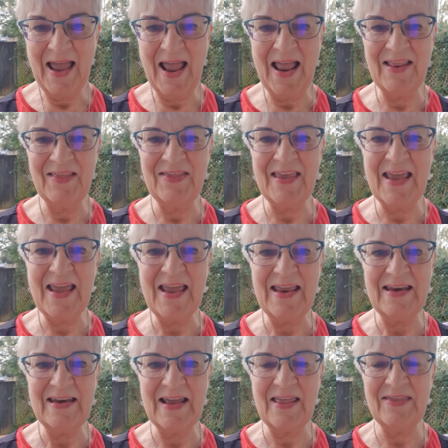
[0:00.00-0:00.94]
And
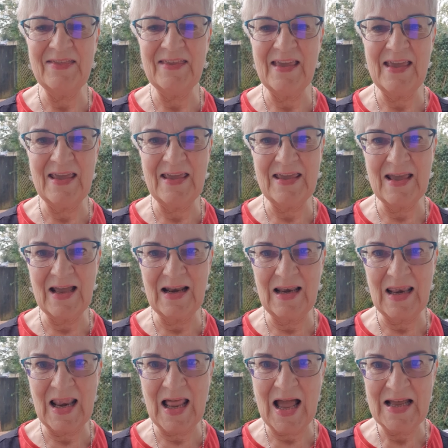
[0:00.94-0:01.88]
then the
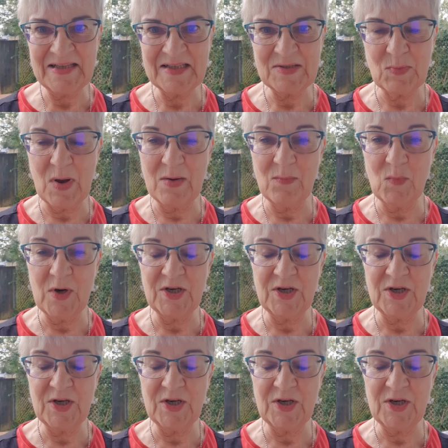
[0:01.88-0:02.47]
last one,